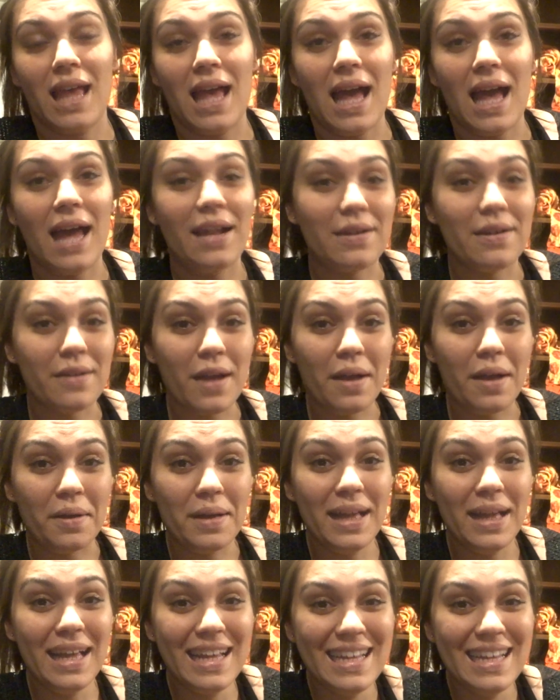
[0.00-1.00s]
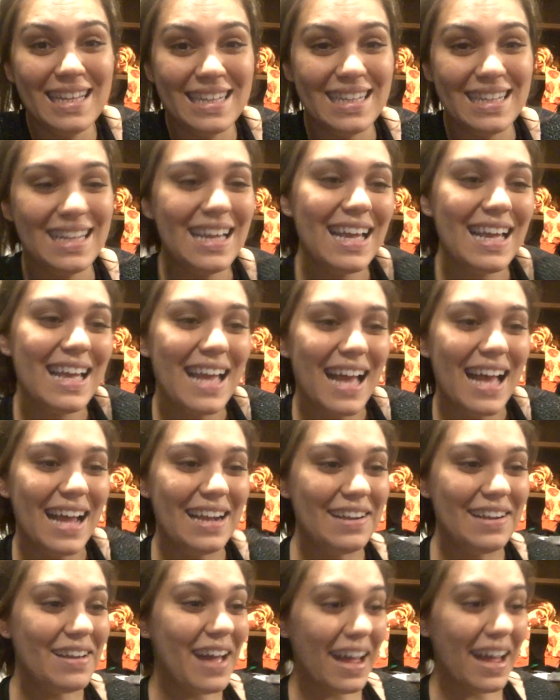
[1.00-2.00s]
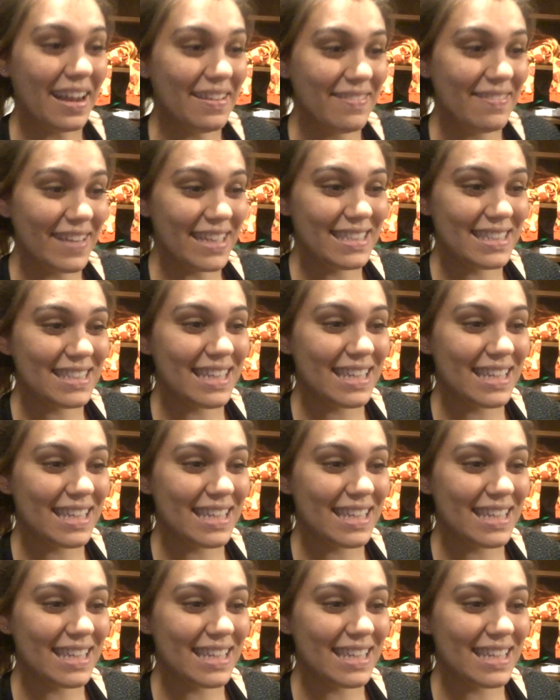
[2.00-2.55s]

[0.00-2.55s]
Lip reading: I don't know. I don't know how to fix